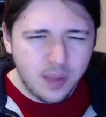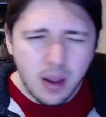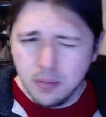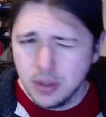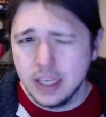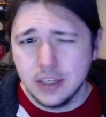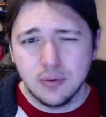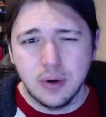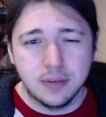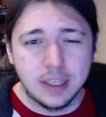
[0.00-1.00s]
But this
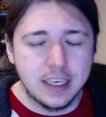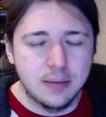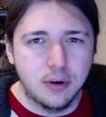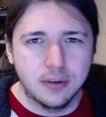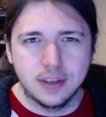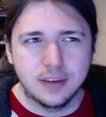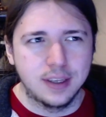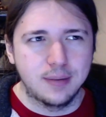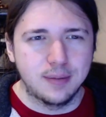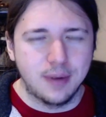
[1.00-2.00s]
one with the emotes has
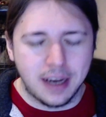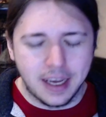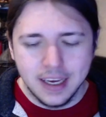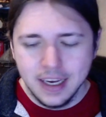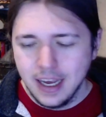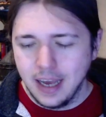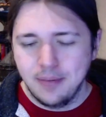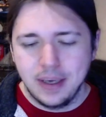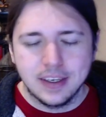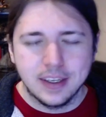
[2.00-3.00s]
slipped by, and
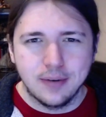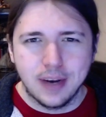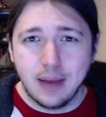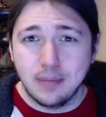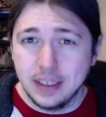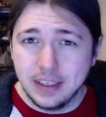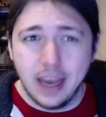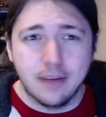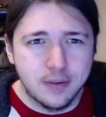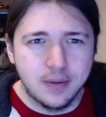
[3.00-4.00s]
basically what happened is
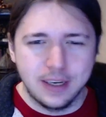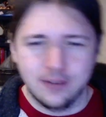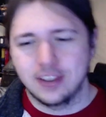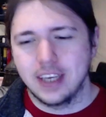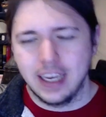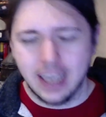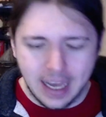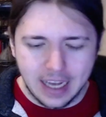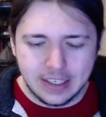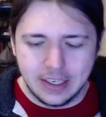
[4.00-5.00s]
everybody was getting
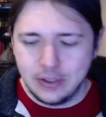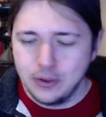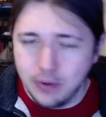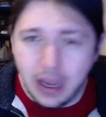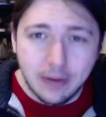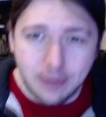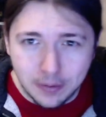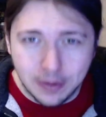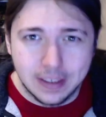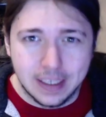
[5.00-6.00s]
access to
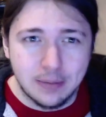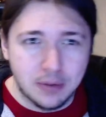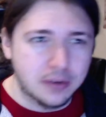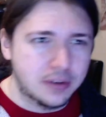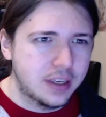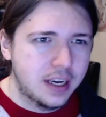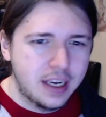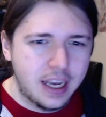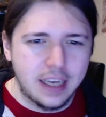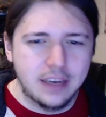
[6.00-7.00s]
everyone's emotes.
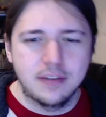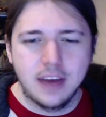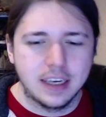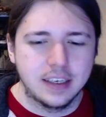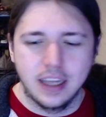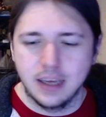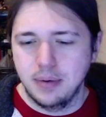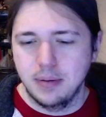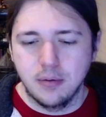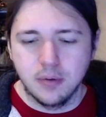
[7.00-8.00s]
And in fact, like
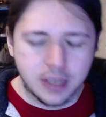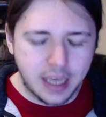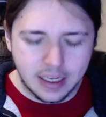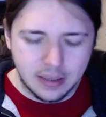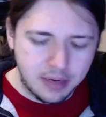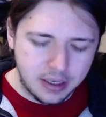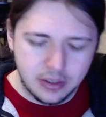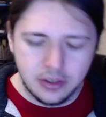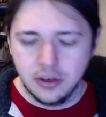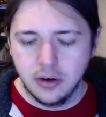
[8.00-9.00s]
people were getting the
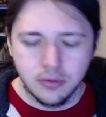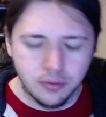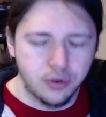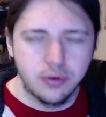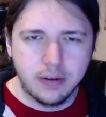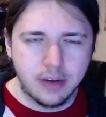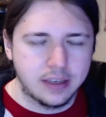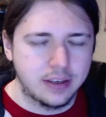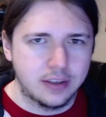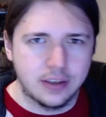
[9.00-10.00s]
message, you have
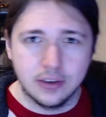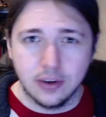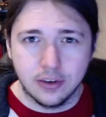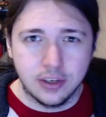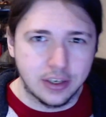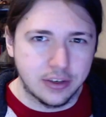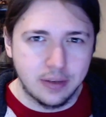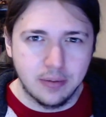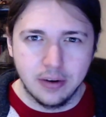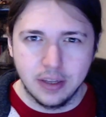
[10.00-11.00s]
access to Salt Shaker
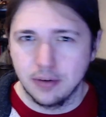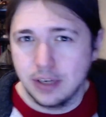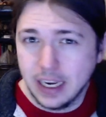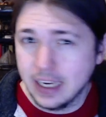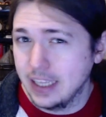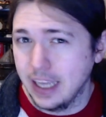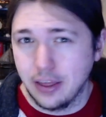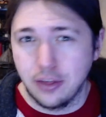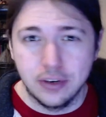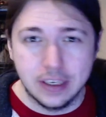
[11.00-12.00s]
emote. They were getting it
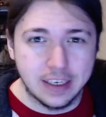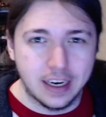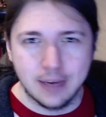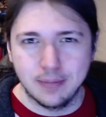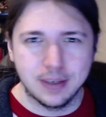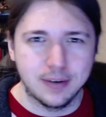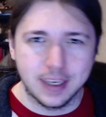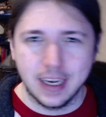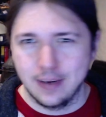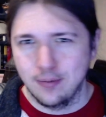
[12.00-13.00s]
like 30 times. They were
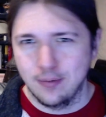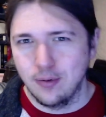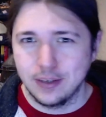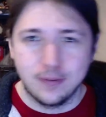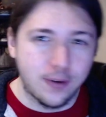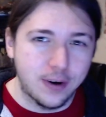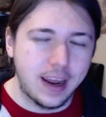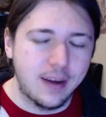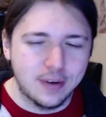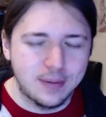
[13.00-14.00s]
getting it once for
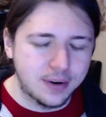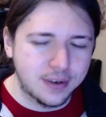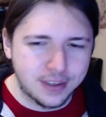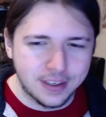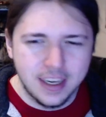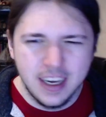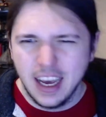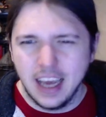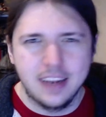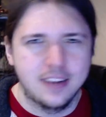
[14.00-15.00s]
every person.
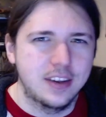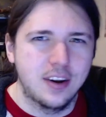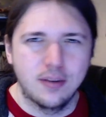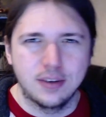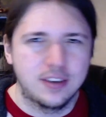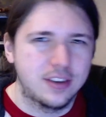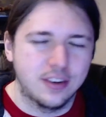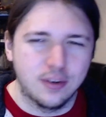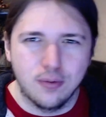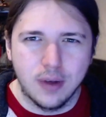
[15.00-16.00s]
And, it was just a
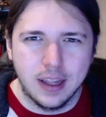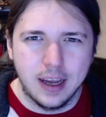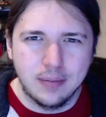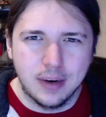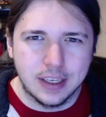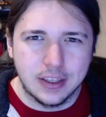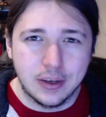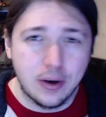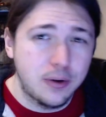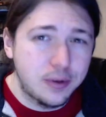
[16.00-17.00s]
little one-line bug in the
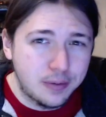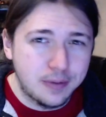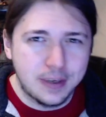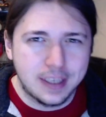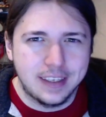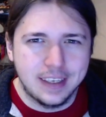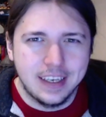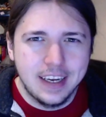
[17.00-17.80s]
code, and we fixed it.